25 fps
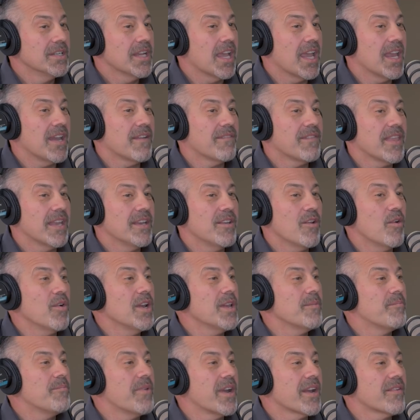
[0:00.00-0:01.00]
And if they
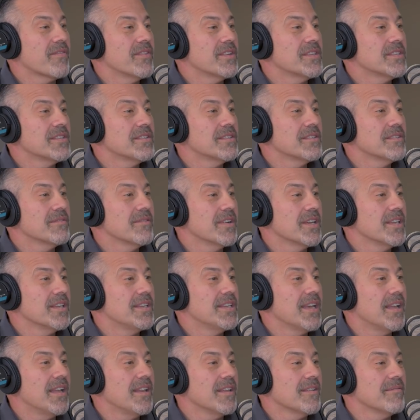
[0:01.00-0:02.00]
don't eat breakfast, what do
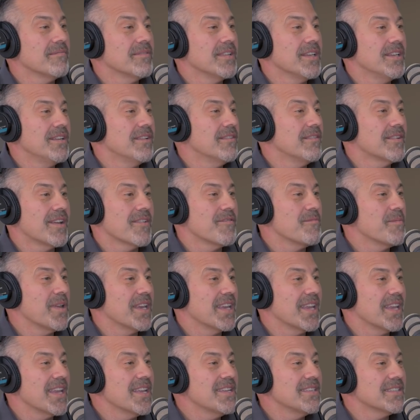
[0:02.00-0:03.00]
you tell them? You don't give them
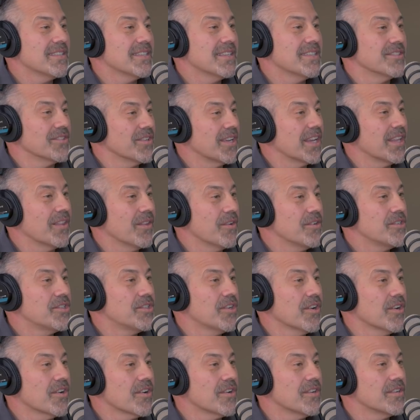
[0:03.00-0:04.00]
any insulin because they'll get low
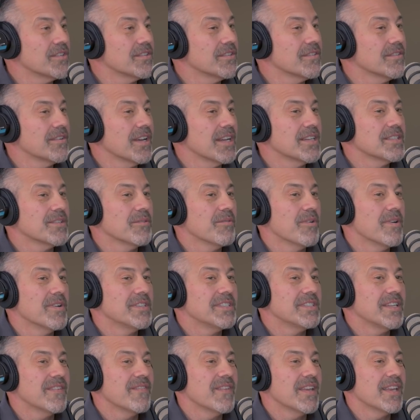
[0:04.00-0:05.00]
sugars. And right. I said, well,
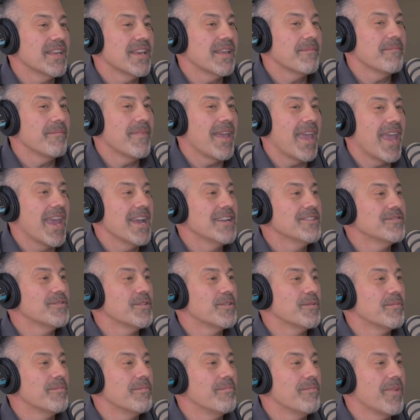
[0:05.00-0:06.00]
instead they eat eggs
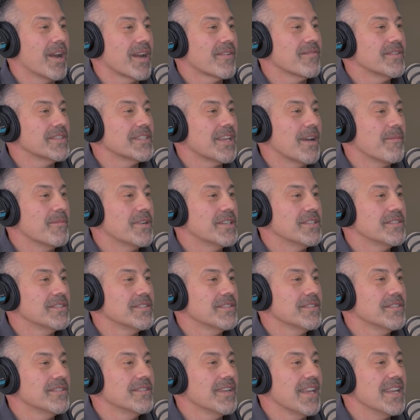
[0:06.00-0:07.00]
for breakfast, how
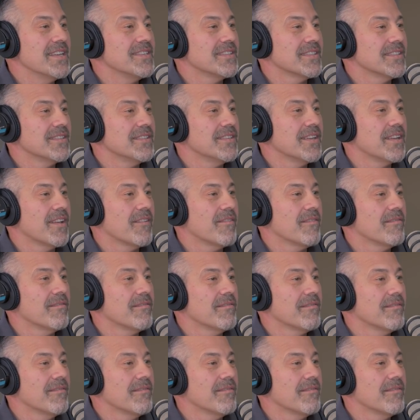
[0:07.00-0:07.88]
much insulin do you give them?